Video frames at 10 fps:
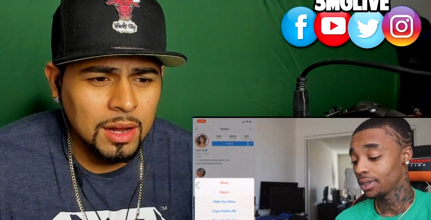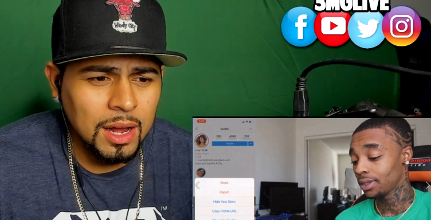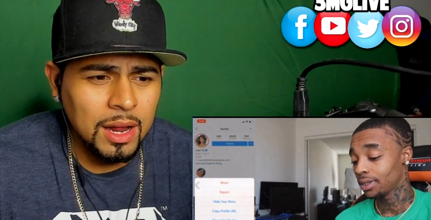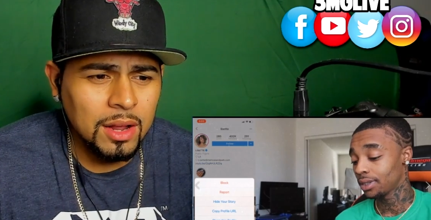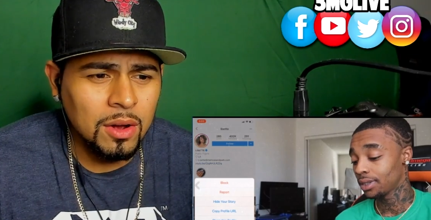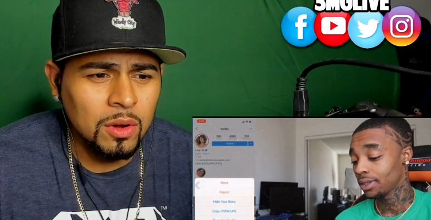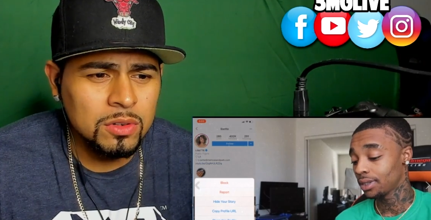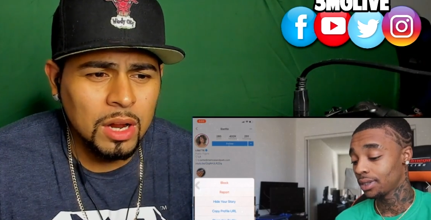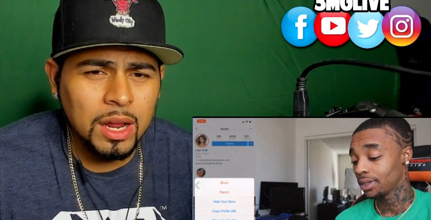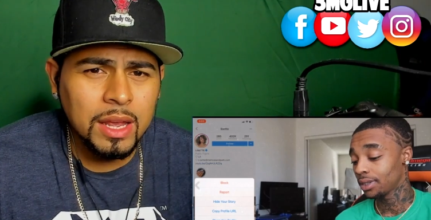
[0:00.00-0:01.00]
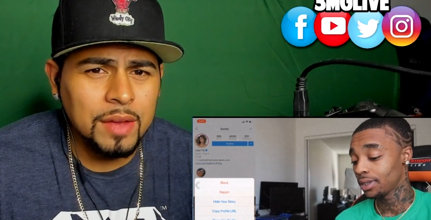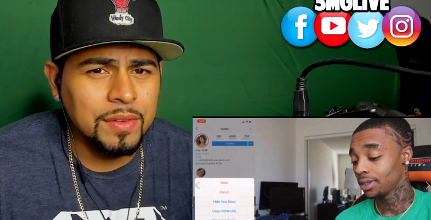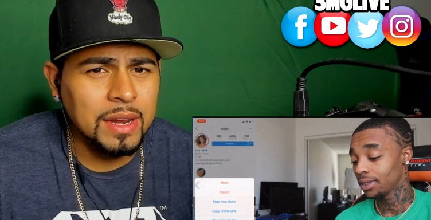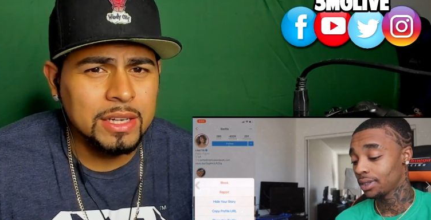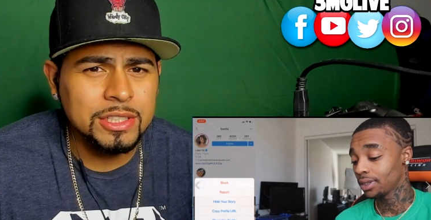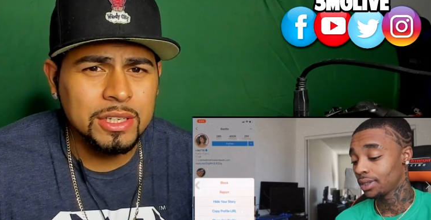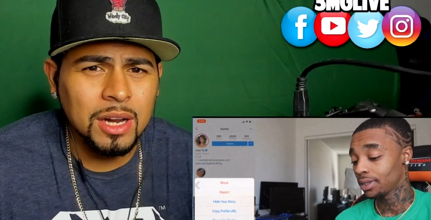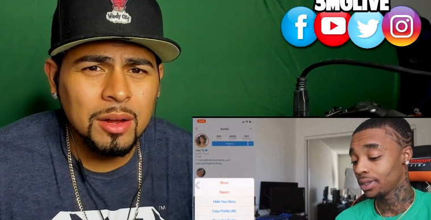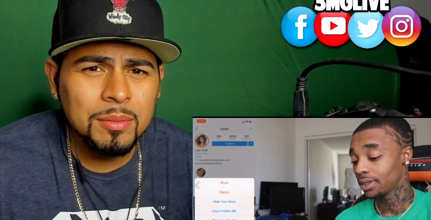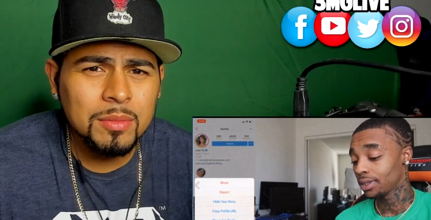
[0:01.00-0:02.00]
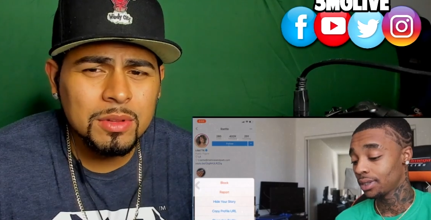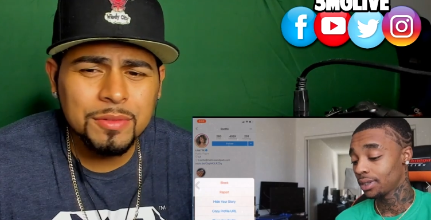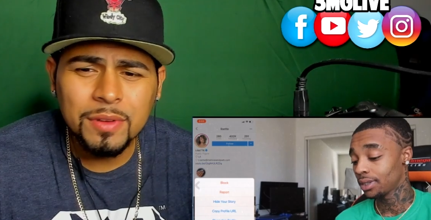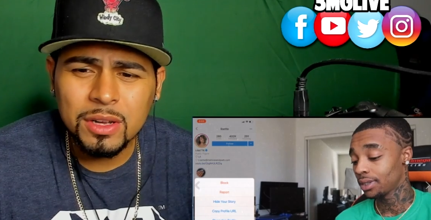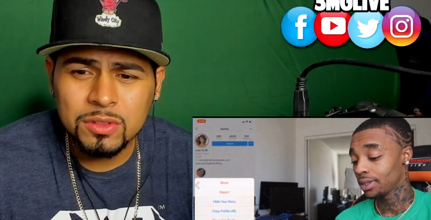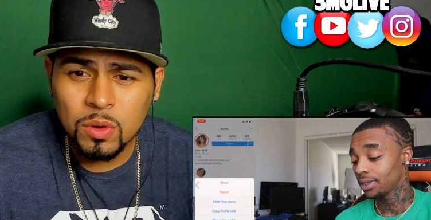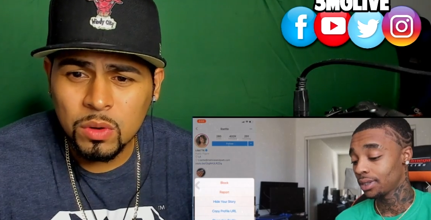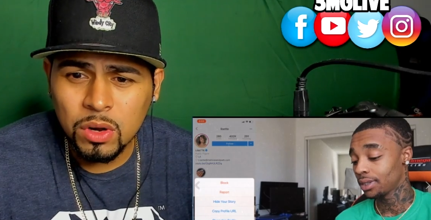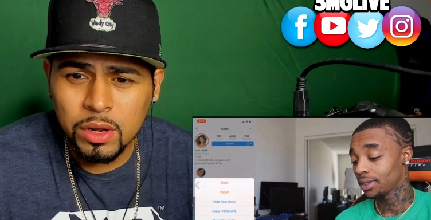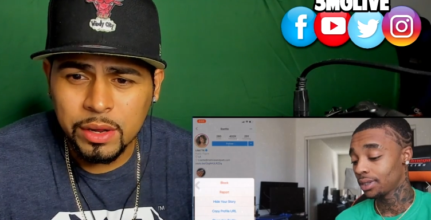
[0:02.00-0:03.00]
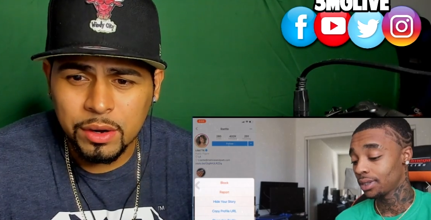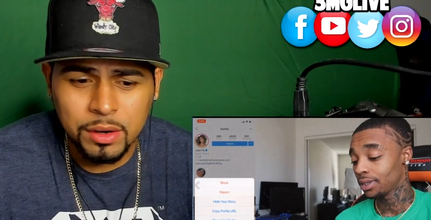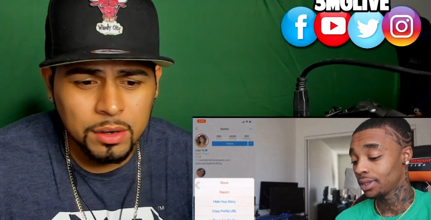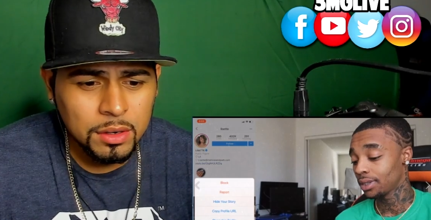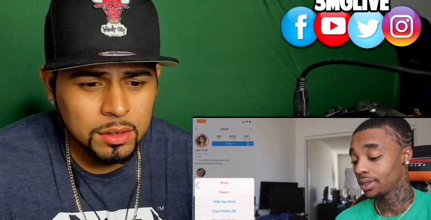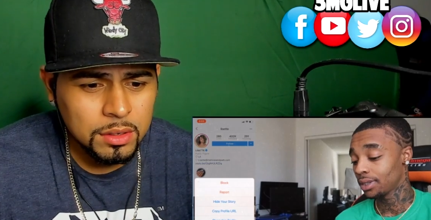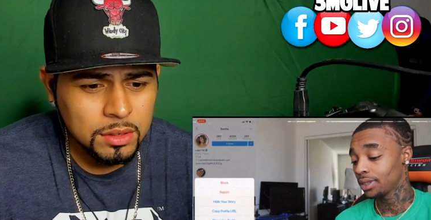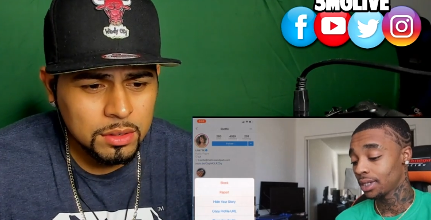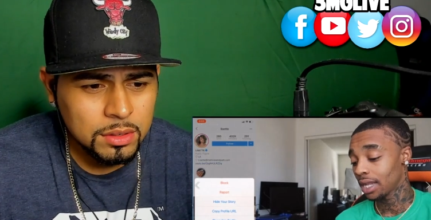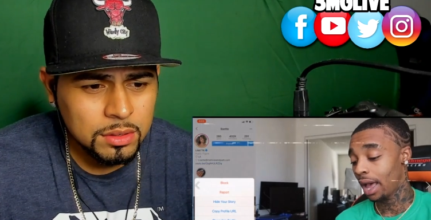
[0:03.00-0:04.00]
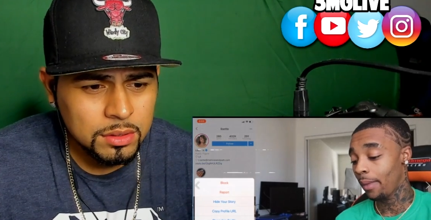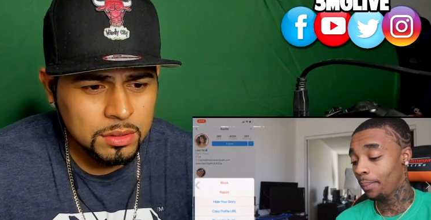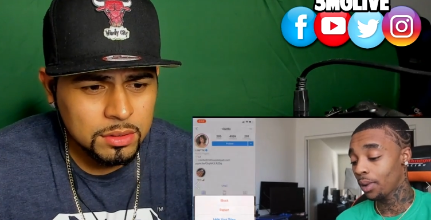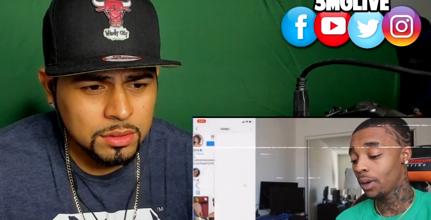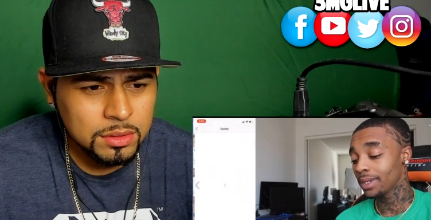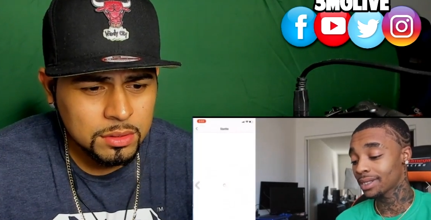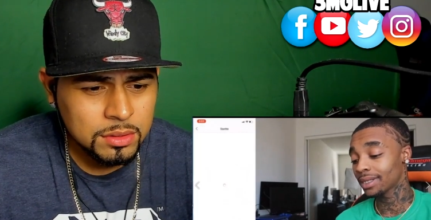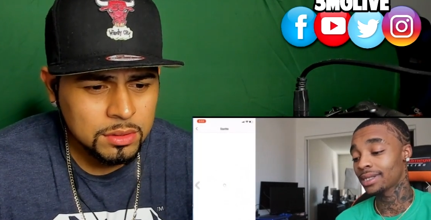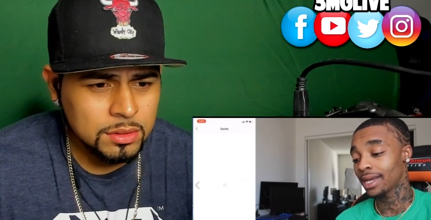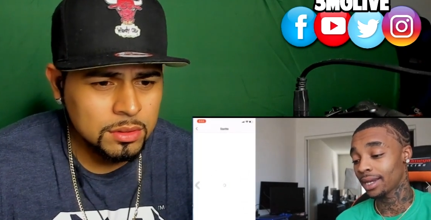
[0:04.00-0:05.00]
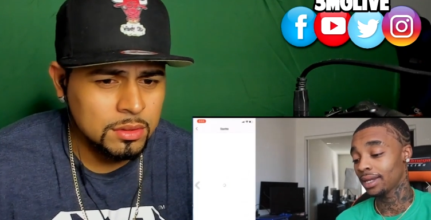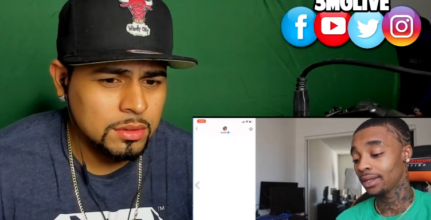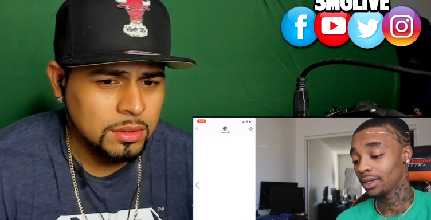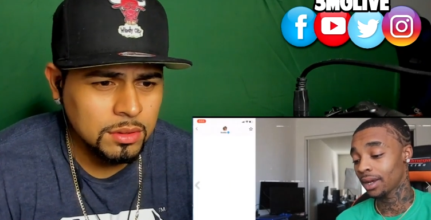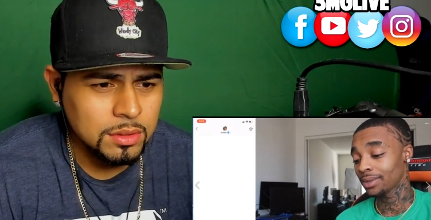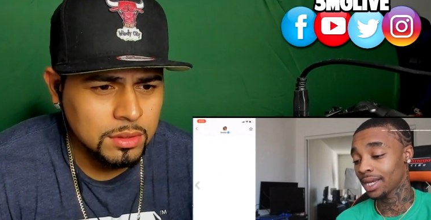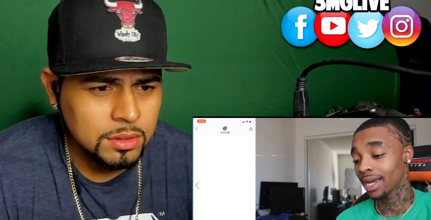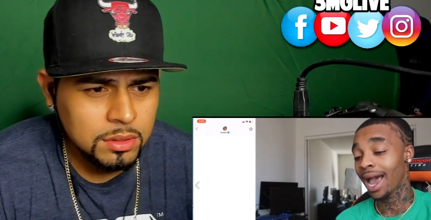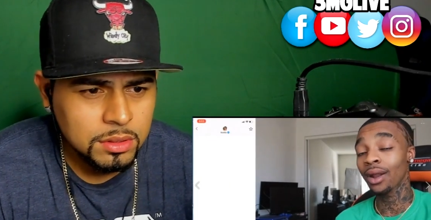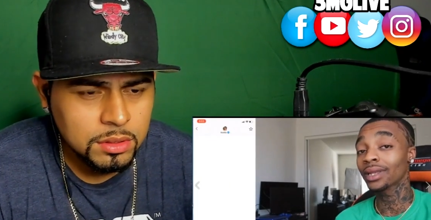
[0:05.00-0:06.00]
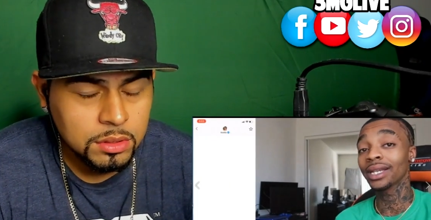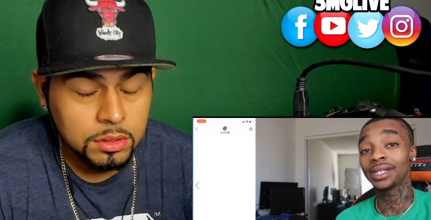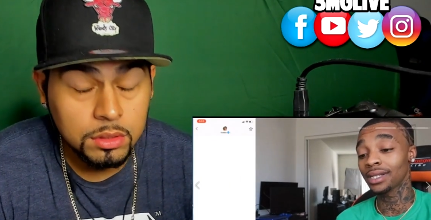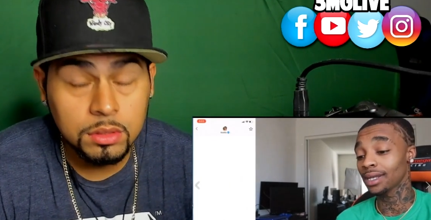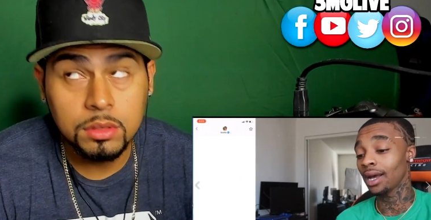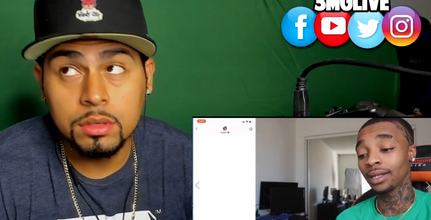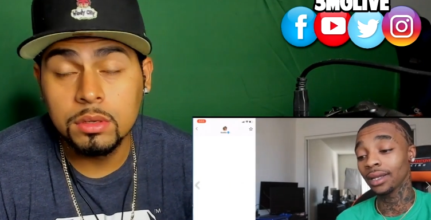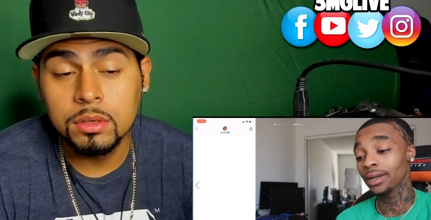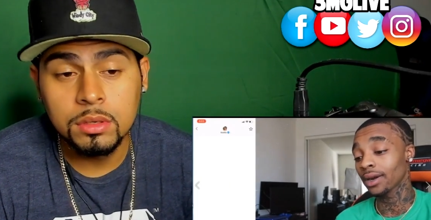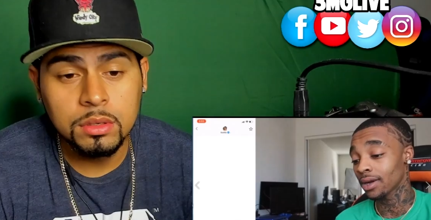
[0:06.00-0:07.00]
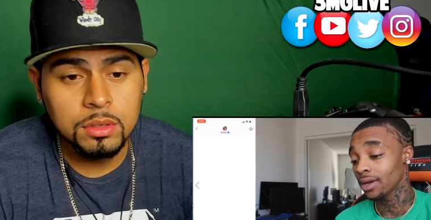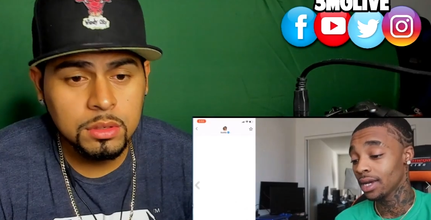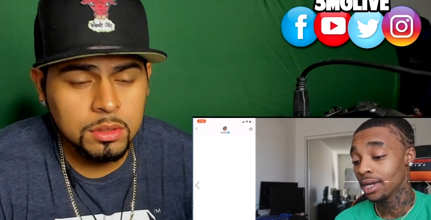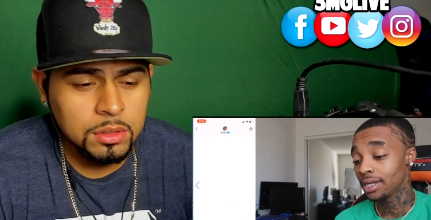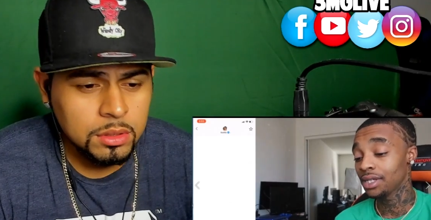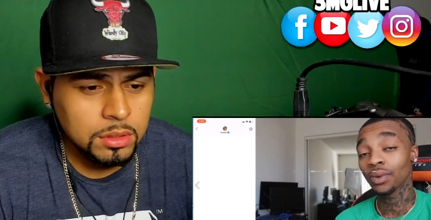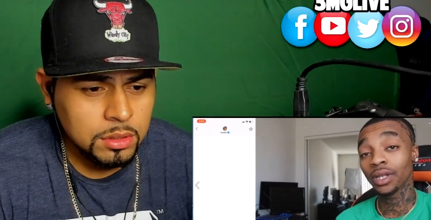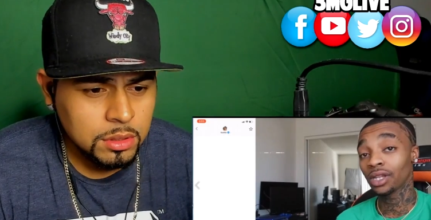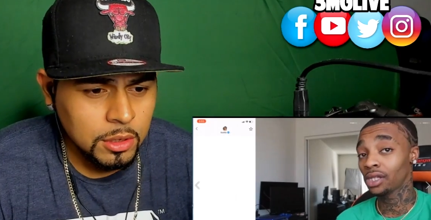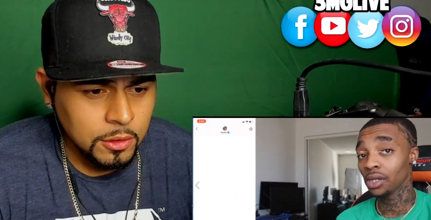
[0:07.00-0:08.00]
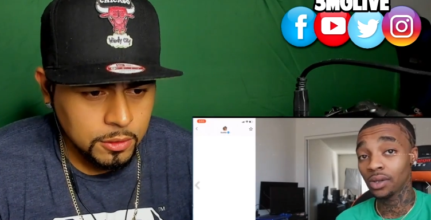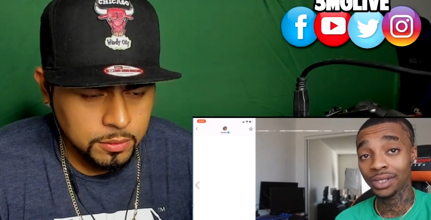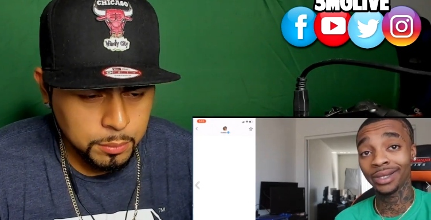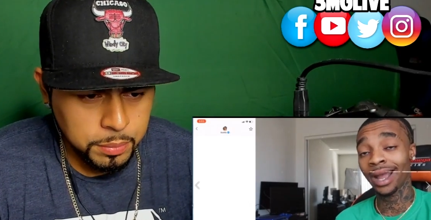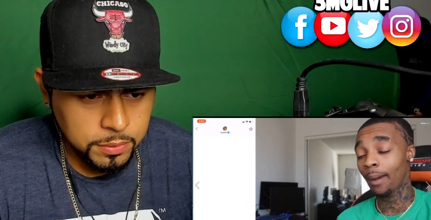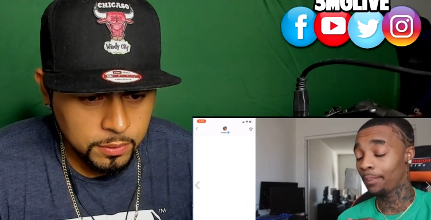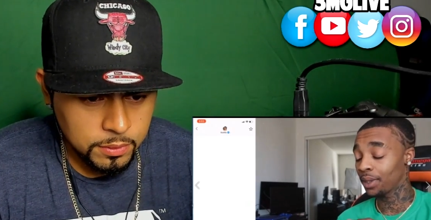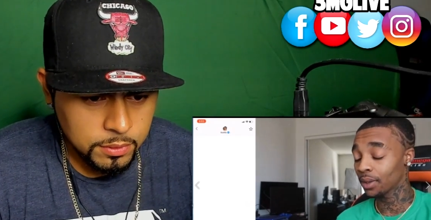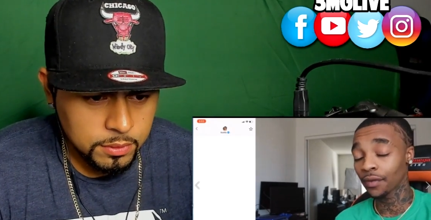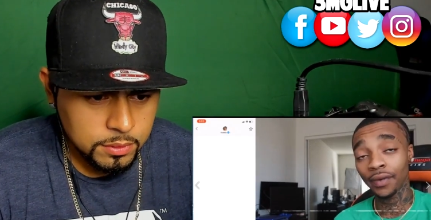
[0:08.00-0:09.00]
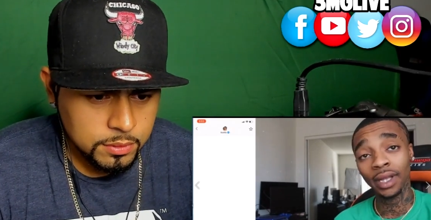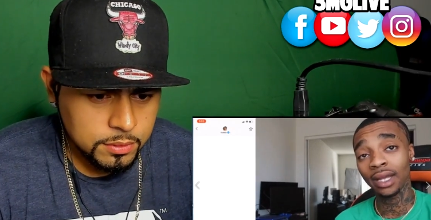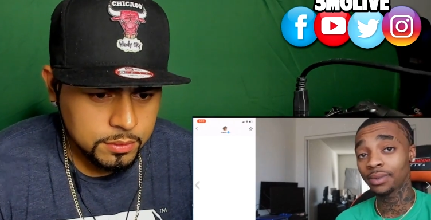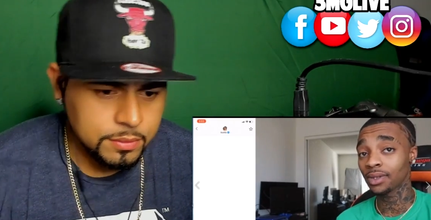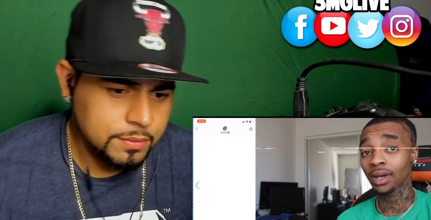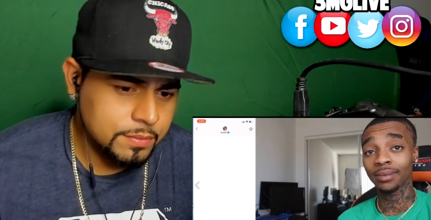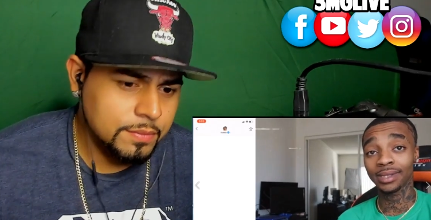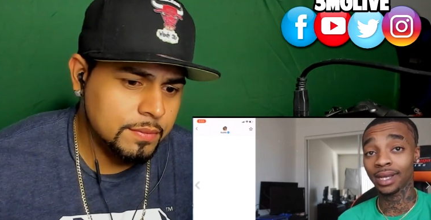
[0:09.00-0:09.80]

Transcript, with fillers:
Speaker 1: I ain't gonna hold you. I ain't giving that shit up. What the fuck is going on here?
Speaker 2: I'm gonna pull Miss Lissetti. You know what I'm saying? I don't think she's an ugly girl. She's really cute. She got beautiful lips. You know what I'm